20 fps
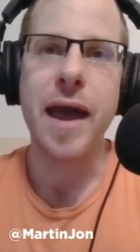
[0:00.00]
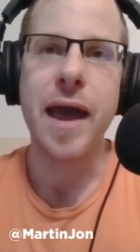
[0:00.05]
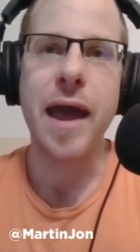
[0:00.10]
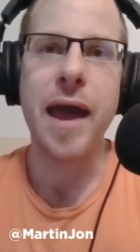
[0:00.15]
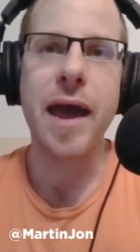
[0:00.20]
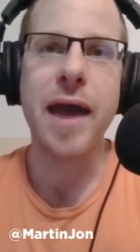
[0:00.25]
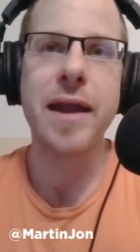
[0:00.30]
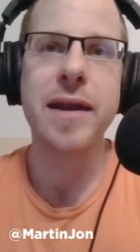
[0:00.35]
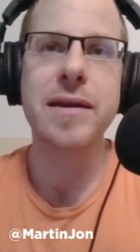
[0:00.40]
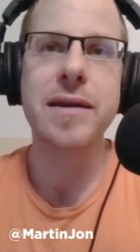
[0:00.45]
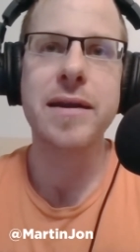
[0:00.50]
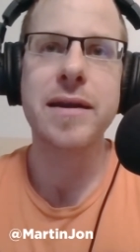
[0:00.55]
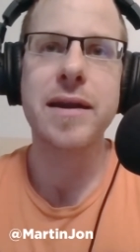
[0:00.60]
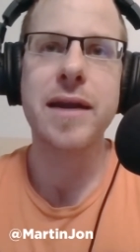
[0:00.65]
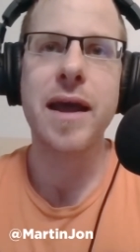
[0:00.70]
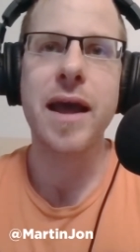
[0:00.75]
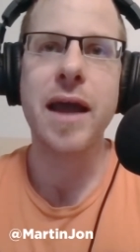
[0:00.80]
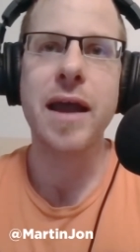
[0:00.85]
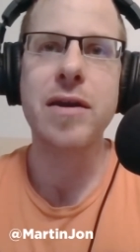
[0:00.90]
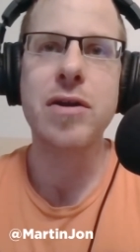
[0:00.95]
And
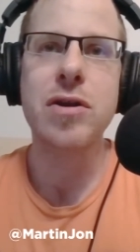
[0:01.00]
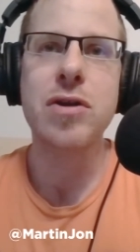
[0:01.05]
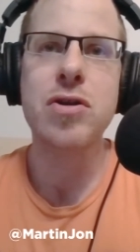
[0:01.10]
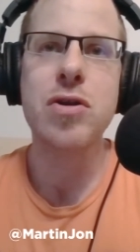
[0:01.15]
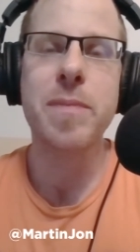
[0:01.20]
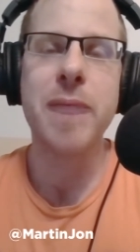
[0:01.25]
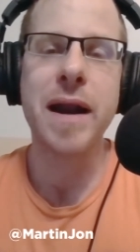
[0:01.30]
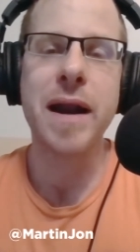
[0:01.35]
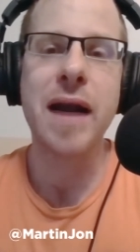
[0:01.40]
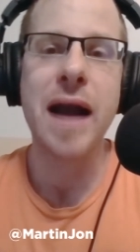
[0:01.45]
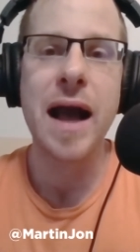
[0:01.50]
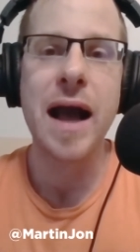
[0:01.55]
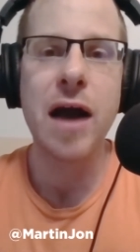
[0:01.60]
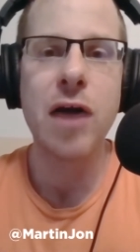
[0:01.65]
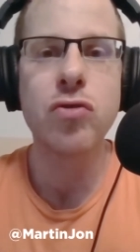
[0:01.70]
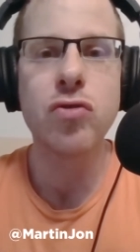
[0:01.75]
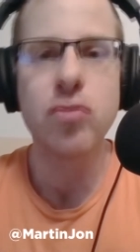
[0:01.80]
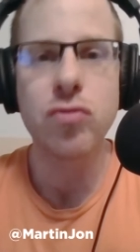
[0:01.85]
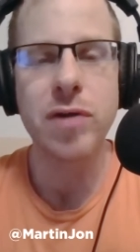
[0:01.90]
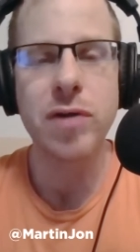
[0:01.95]
no matter
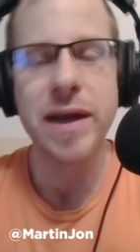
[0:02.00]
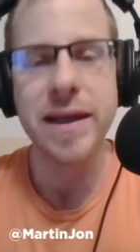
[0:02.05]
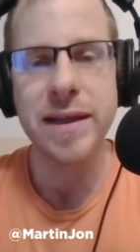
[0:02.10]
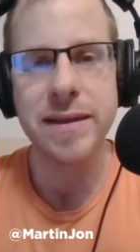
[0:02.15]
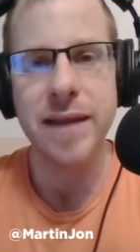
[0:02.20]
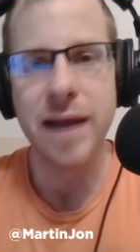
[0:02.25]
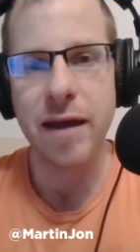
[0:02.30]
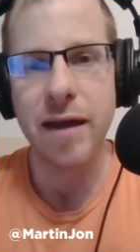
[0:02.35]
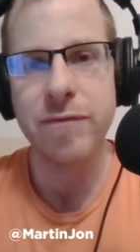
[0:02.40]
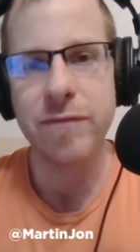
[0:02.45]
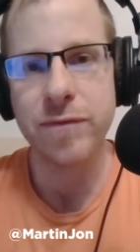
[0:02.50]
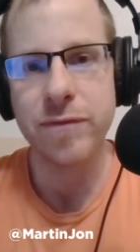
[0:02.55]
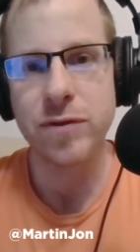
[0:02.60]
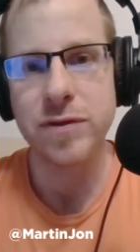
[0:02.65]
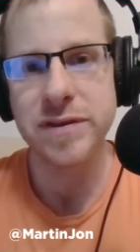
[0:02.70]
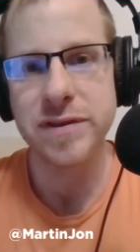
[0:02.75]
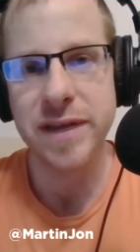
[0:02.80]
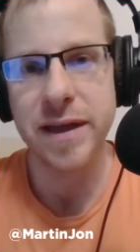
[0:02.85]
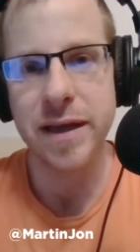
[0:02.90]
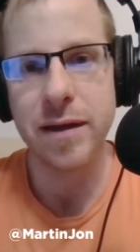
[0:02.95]
how great that
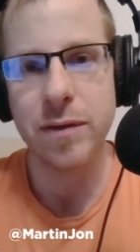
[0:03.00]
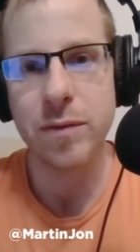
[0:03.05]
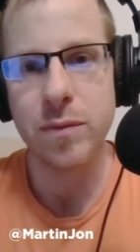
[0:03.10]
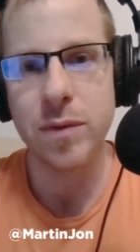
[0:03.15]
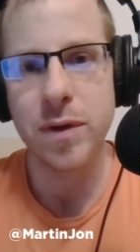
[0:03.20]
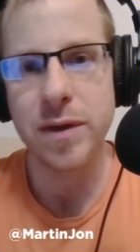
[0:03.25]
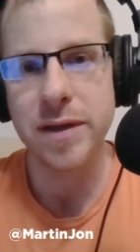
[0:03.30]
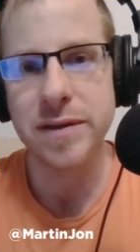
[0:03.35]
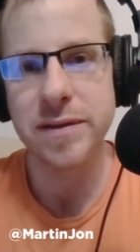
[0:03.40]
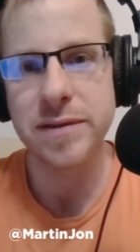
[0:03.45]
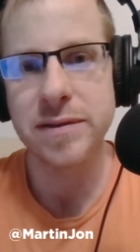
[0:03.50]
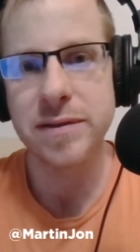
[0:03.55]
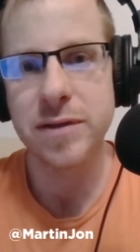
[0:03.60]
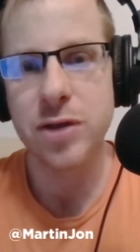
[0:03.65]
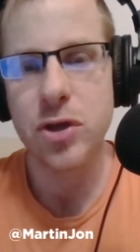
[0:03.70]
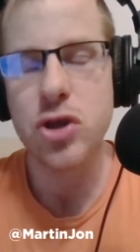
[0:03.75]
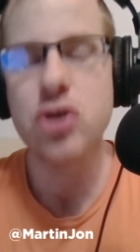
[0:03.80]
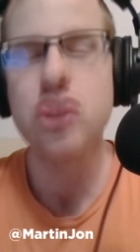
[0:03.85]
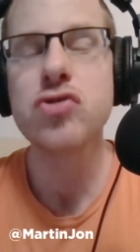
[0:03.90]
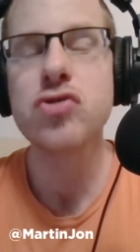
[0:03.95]
first hit was,
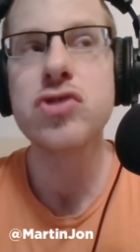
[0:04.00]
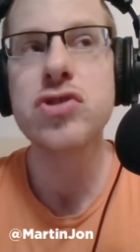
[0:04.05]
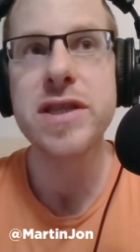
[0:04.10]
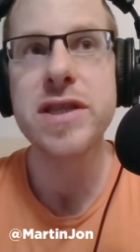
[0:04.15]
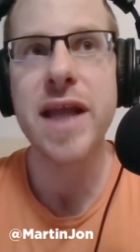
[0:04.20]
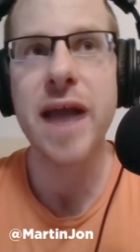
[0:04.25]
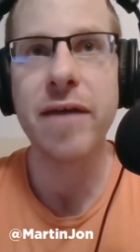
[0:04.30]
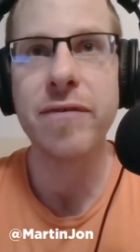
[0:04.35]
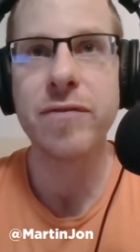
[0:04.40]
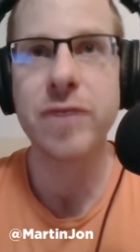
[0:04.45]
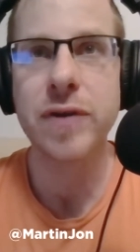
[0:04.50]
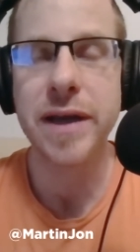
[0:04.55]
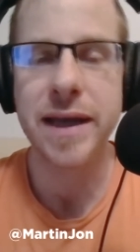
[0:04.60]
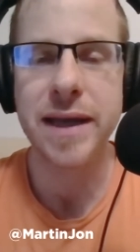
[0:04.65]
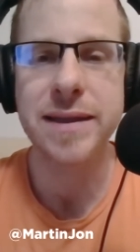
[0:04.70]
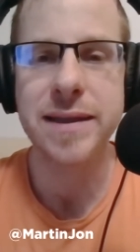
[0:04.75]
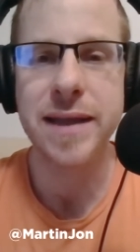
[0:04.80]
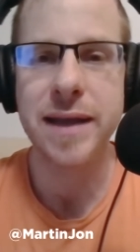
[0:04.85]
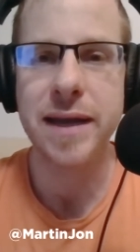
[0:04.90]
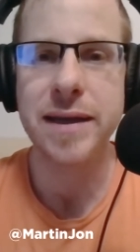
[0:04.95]
you'll never
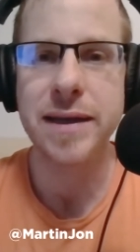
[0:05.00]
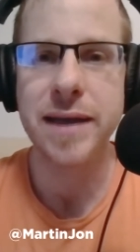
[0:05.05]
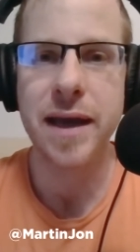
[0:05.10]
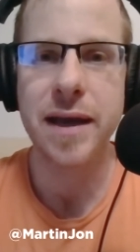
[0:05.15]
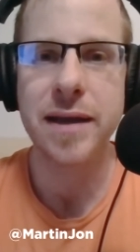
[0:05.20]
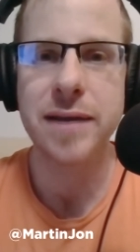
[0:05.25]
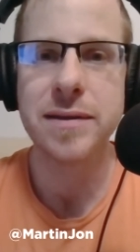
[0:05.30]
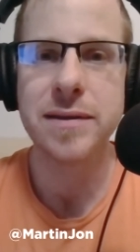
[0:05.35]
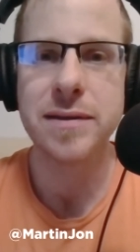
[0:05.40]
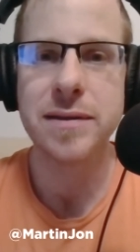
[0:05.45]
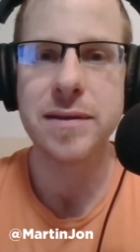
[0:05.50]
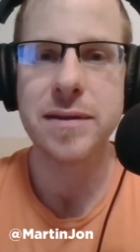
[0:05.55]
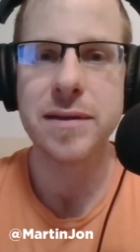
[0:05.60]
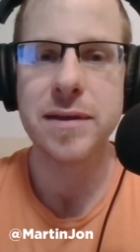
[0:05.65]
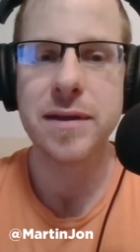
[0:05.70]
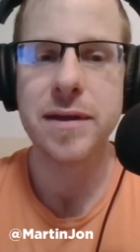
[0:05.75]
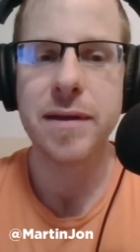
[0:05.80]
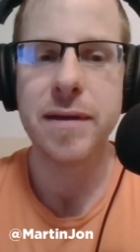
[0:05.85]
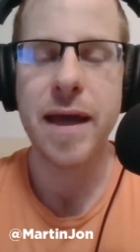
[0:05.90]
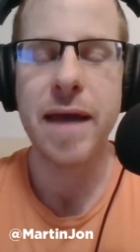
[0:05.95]
get that again.
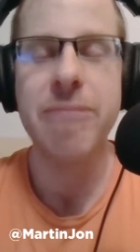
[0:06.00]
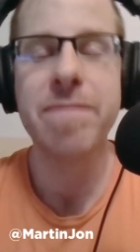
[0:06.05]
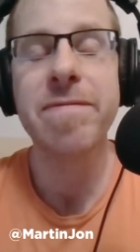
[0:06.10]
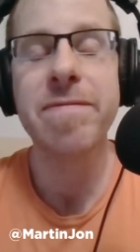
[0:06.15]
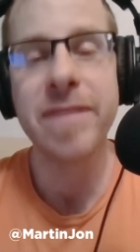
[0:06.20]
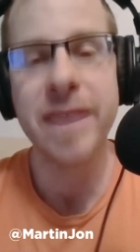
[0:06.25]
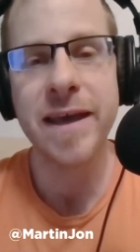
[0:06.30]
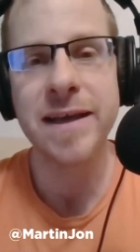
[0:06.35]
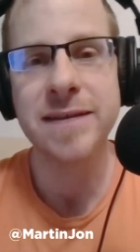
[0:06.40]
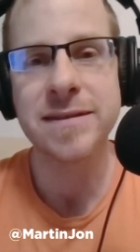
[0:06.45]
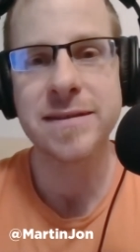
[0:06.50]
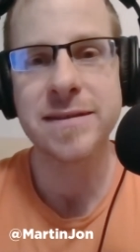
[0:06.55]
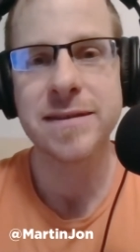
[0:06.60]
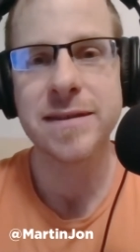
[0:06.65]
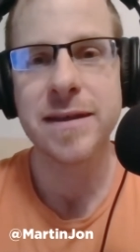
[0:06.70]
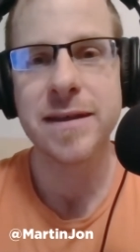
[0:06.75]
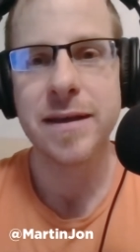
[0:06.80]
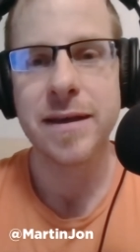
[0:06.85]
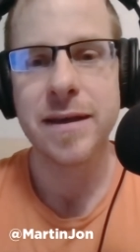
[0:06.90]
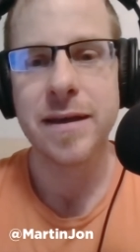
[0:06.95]
And this
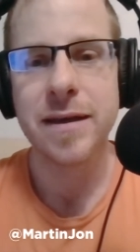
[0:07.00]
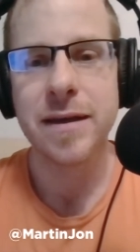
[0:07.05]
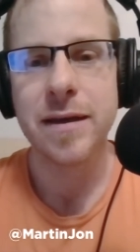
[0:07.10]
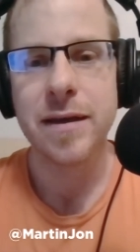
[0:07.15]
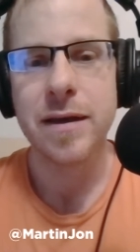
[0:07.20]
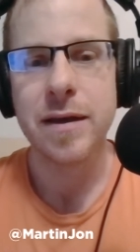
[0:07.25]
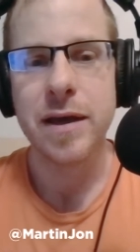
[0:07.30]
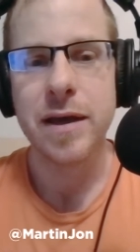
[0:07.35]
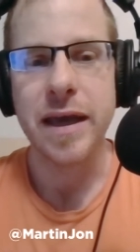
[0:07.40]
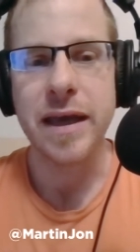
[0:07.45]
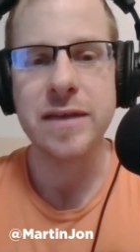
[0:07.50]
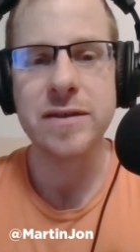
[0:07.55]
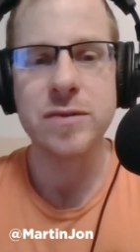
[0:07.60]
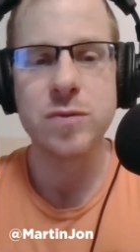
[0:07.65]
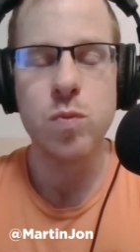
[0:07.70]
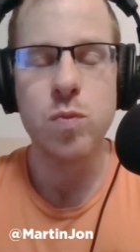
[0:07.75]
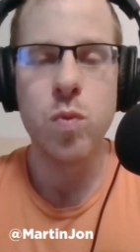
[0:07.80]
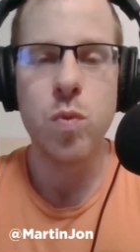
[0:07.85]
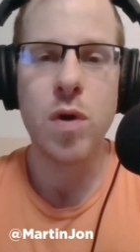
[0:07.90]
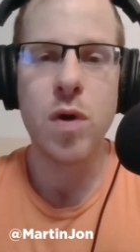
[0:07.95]

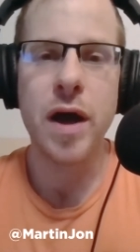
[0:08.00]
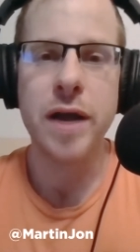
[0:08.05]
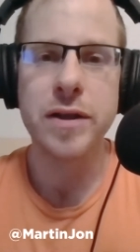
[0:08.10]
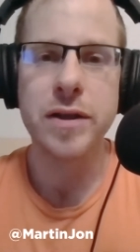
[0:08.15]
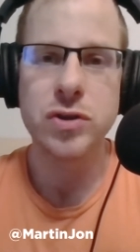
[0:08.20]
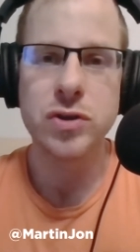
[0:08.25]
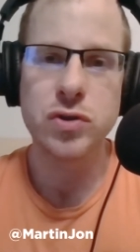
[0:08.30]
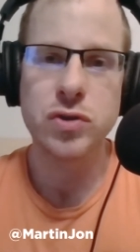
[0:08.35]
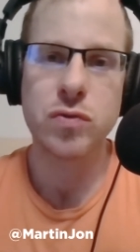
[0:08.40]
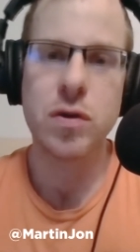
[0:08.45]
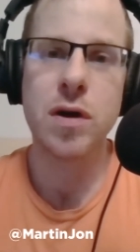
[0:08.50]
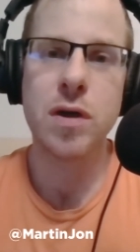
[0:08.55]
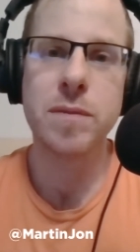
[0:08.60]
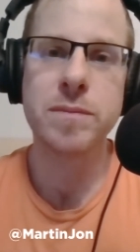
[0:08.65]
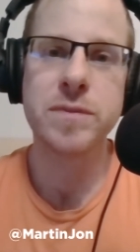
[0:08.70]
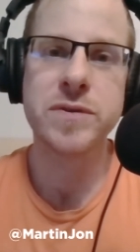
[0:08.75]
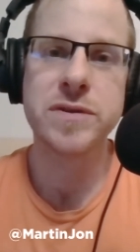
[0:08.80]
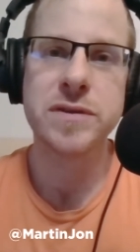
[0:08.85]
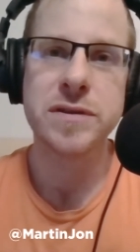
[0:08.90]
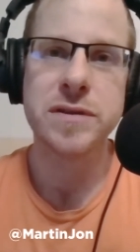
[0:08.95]
is what
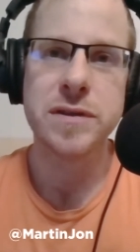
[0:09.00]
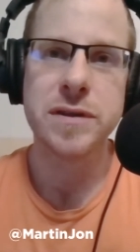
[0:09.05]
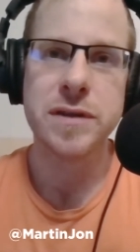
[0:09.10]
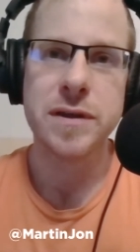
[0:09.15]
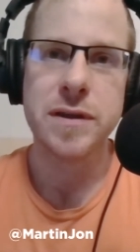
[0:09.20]
Trump's